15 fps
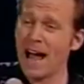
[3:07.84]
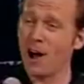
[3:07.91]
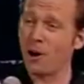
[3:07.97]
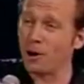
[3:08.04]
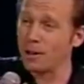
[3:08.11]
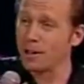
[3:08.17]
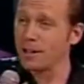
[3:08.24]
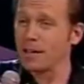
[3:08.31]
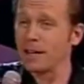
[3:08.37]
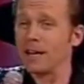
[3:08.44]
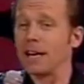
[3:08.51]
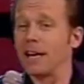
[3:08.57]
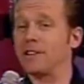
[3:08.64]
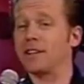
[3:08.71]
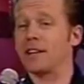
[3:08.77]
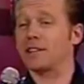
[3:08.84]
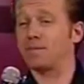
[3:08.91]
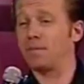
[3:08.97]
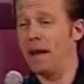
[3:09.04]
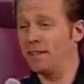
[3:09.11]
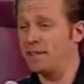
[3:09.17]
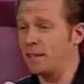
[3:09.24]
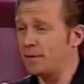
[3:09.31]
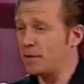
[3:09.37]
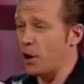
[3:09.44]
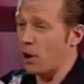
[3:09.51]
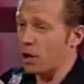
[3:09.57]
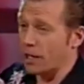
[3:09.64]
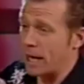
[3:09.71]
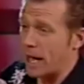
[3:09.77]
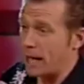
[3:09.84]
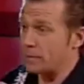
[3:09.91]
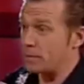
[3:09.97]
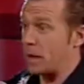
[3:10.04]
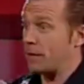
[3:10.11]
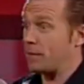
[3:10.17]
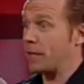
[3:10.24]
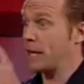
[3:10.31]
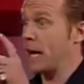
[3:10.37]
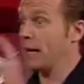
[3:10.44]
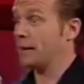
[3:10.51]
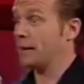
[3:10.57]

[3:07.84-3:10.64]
Now, it's expensive to organize, but if you